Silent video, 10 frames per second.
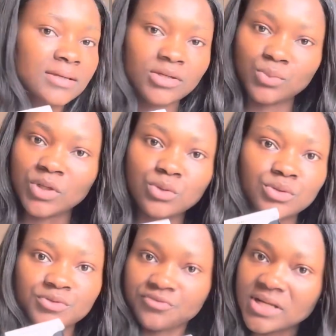we
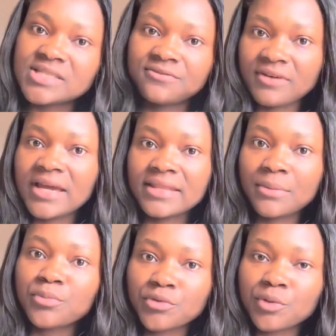could rectify
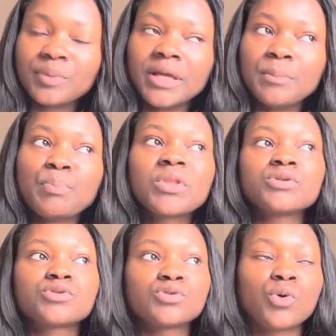that problem.
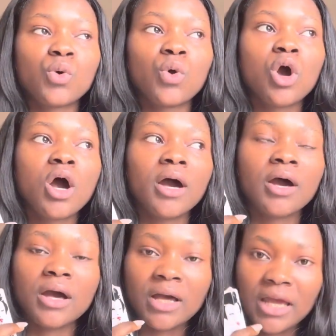So
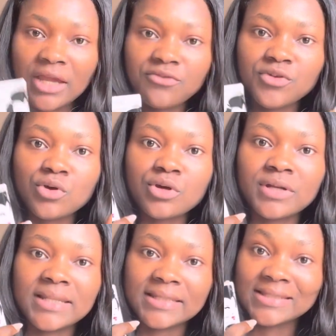if you're
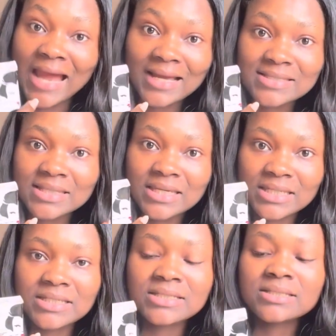dark
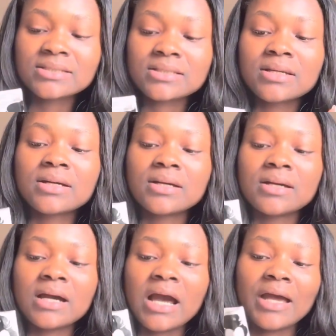skinned
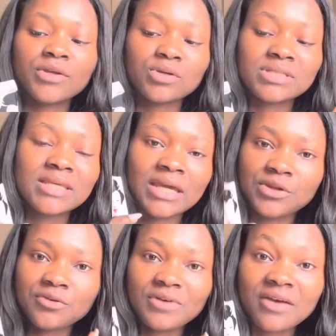and you're scared
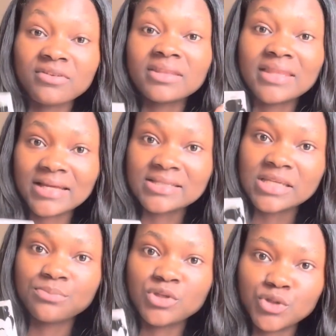of having that
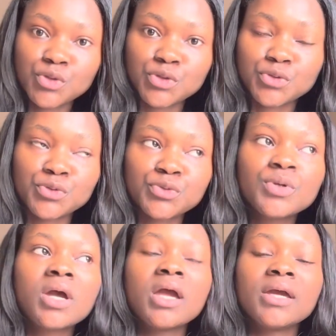same issue,
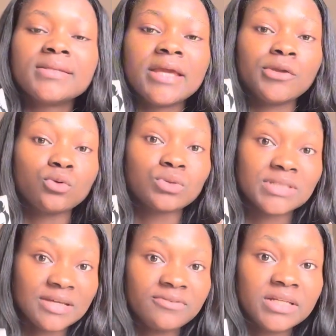then you could
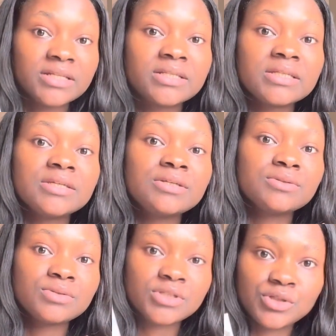definitely
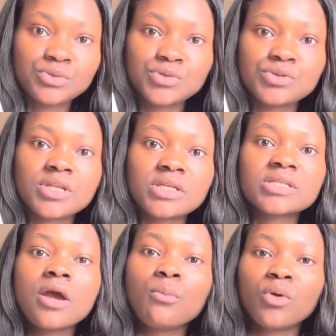still do
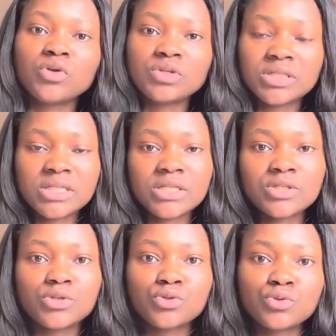this, but you need
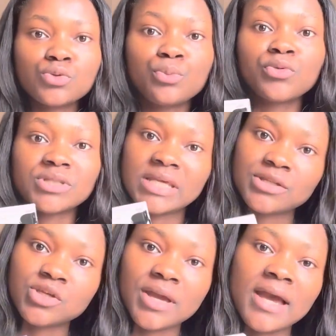to
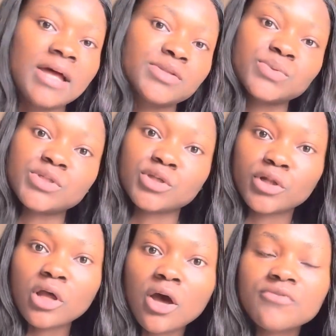protect your hands with
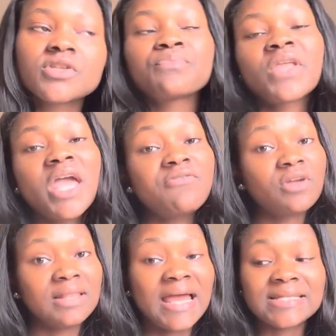gloves. If
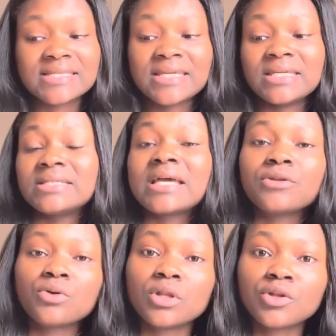you're light skinned, I
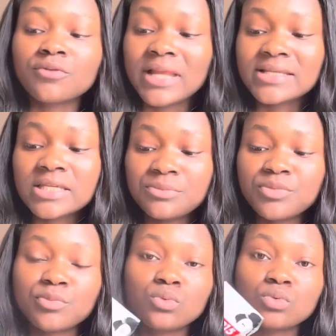know a lot of light skinned
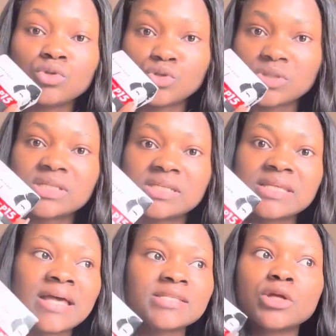people who use this
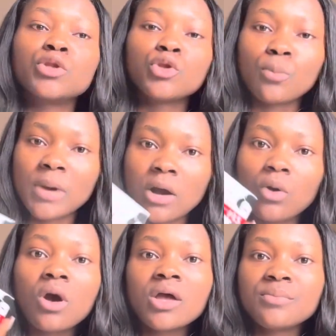as their
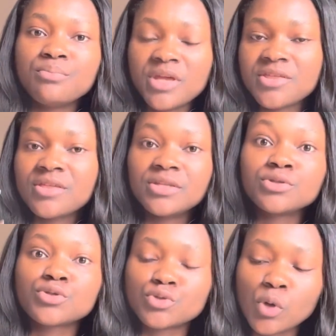normal bathing
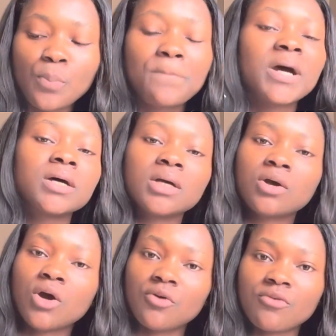soap.
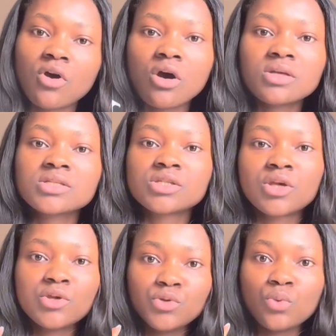Of course,
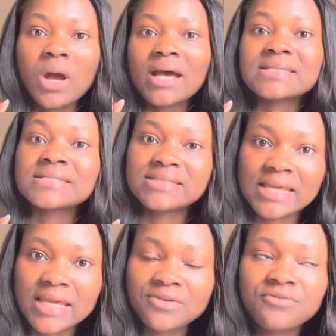you are
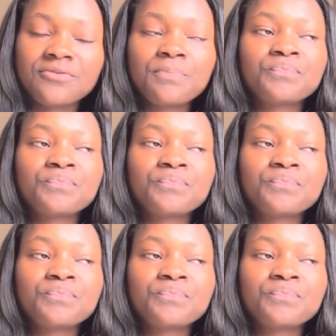safe.